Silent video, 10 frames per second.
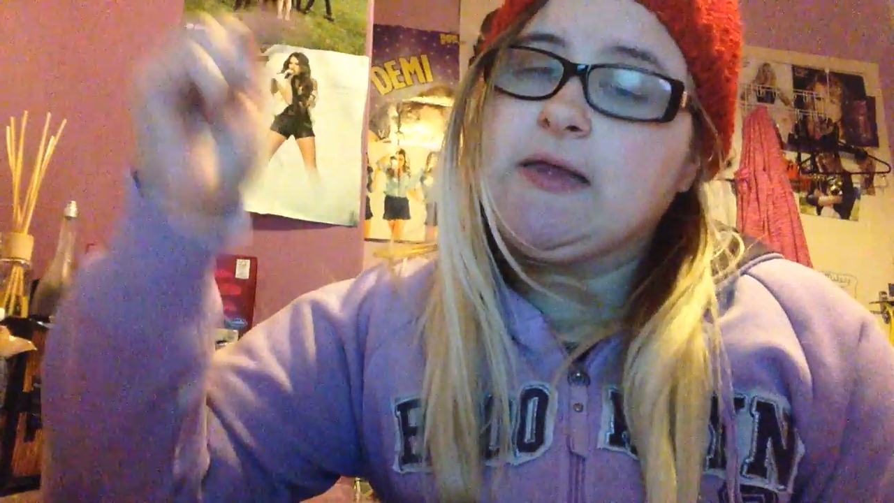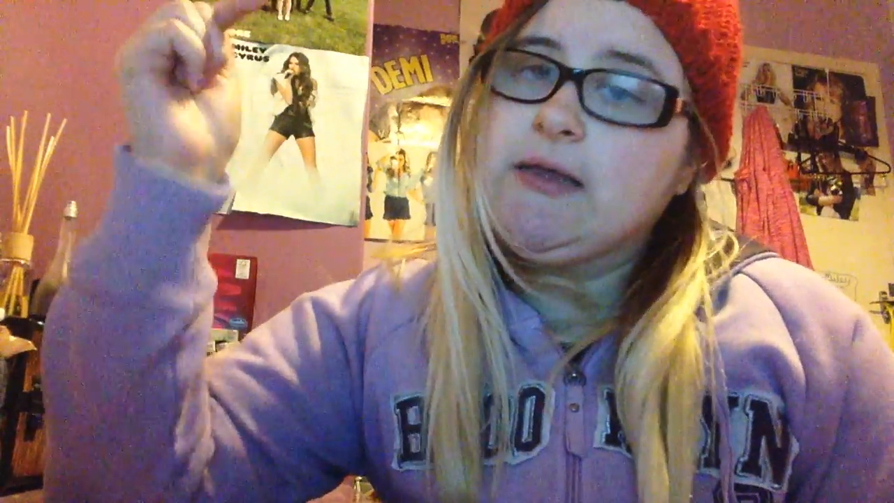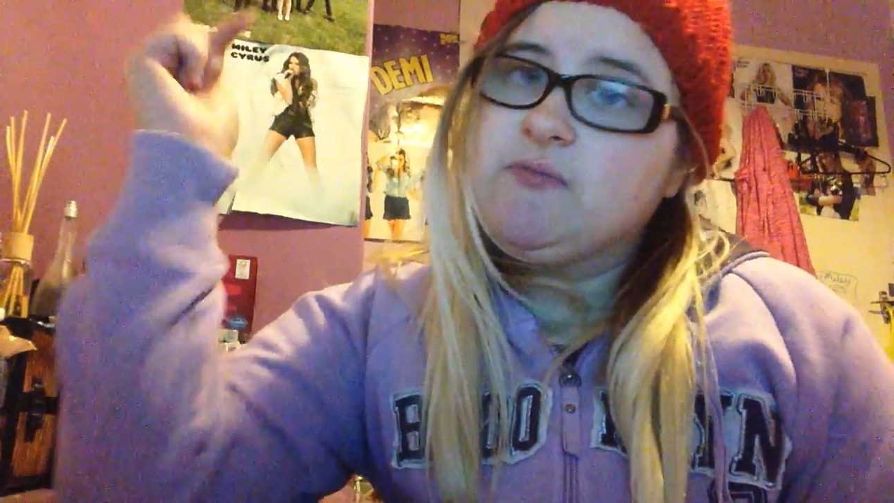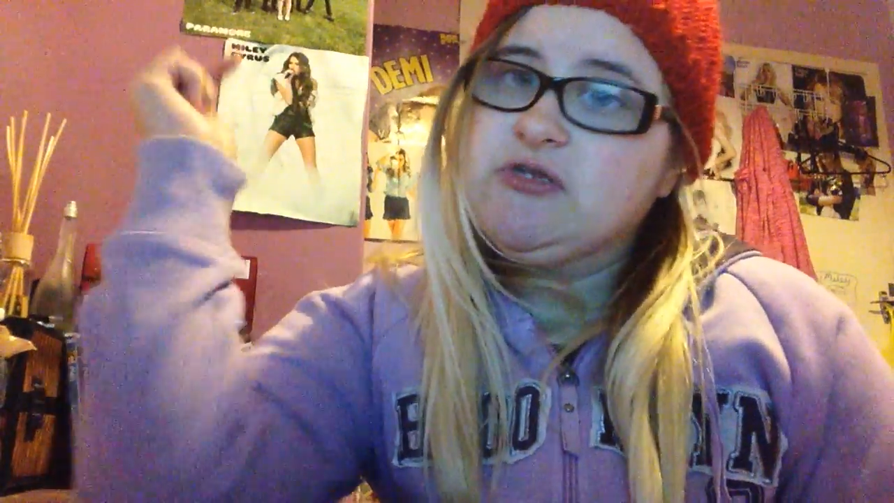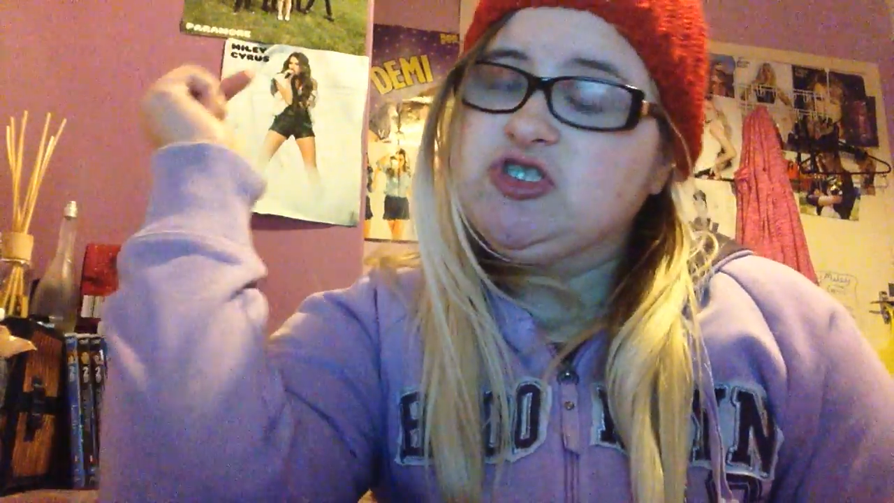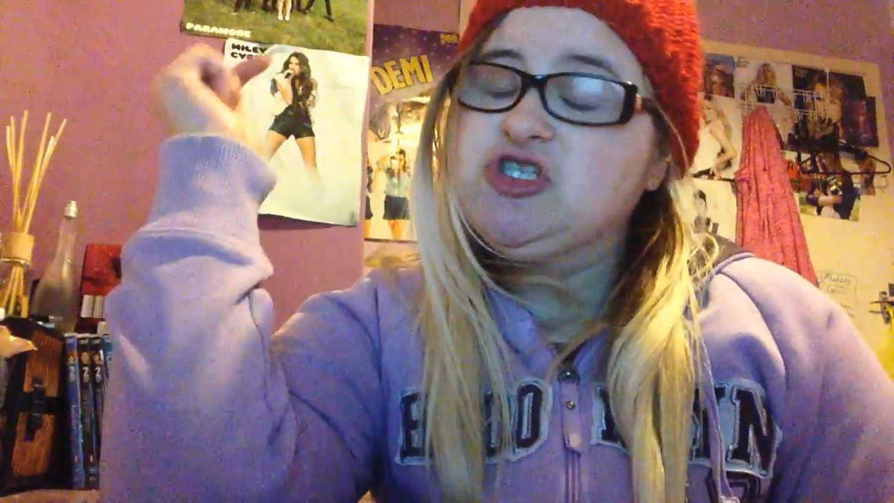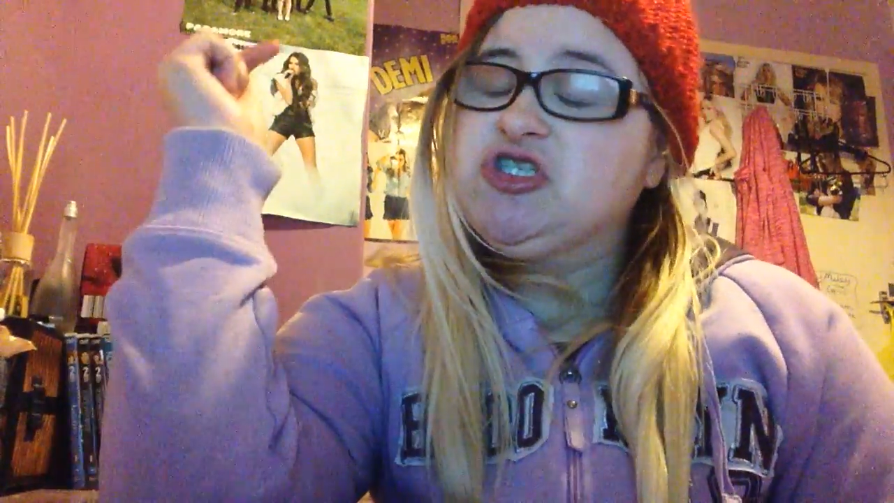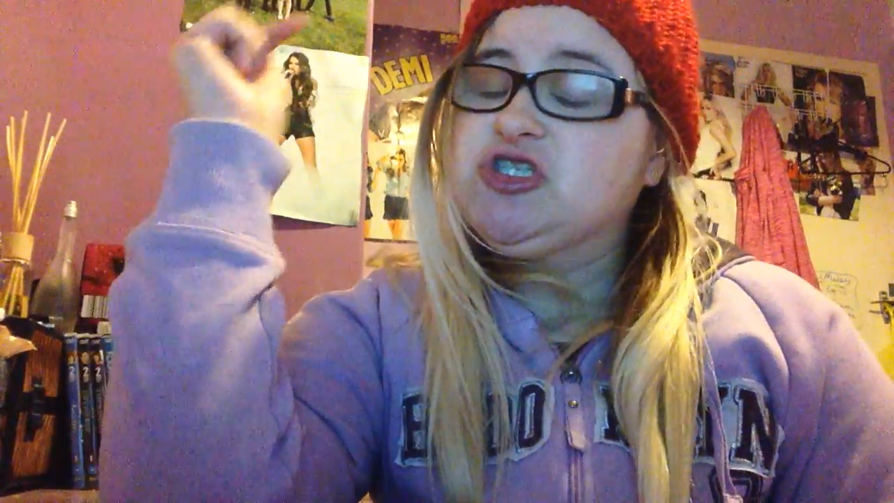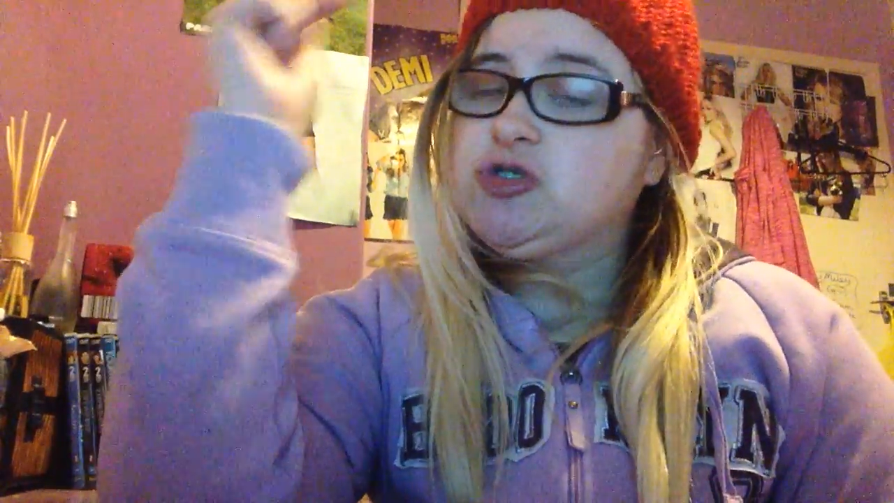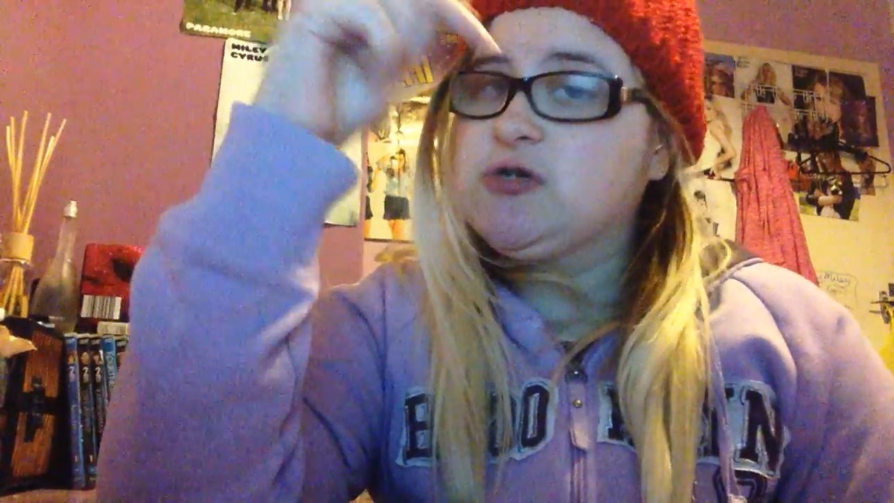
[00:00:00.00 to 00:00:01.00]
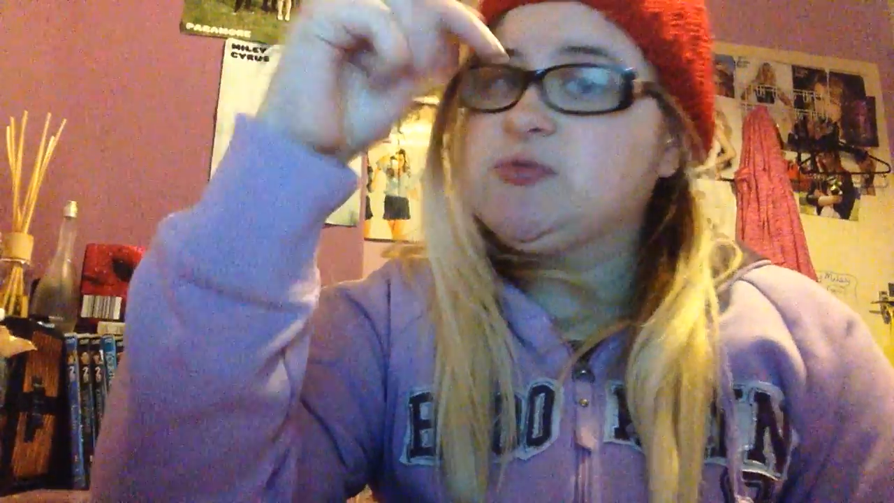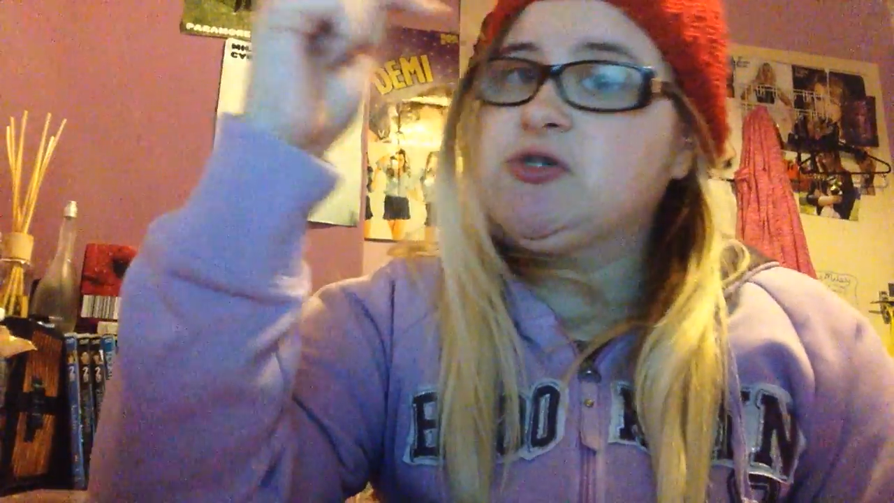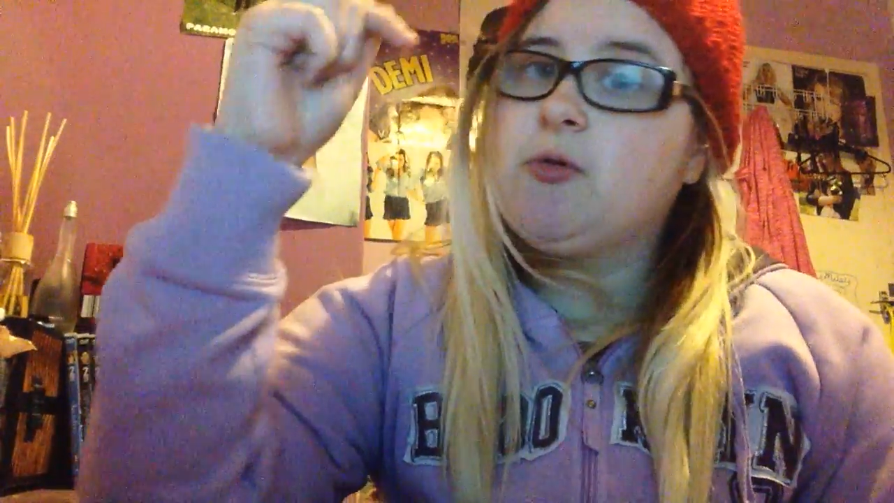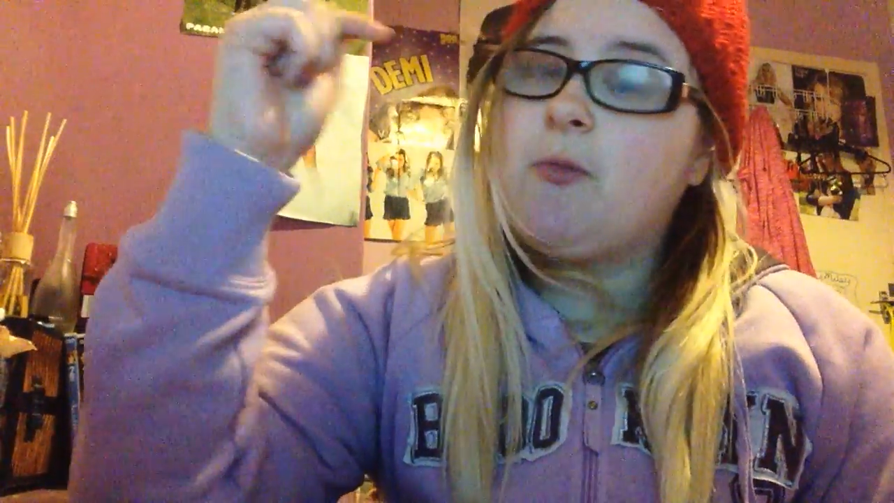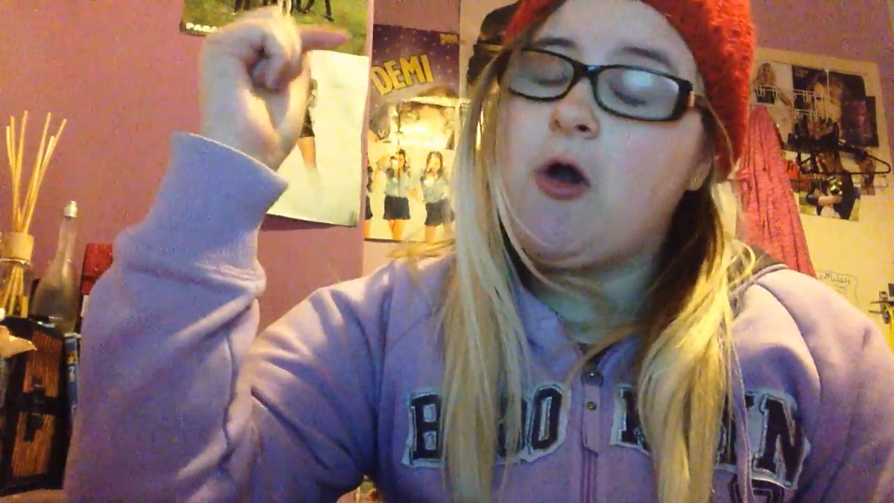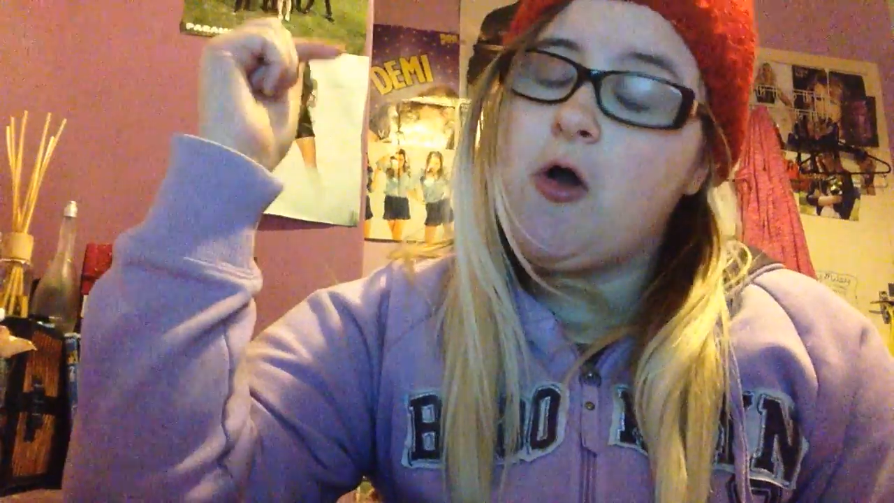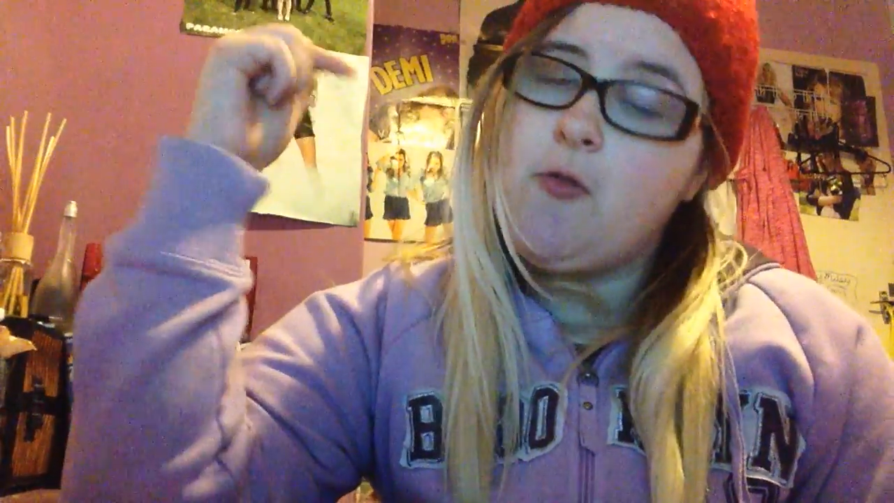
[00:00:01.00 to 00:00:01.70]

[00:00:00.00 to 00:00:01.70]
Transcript: in the d- description of my,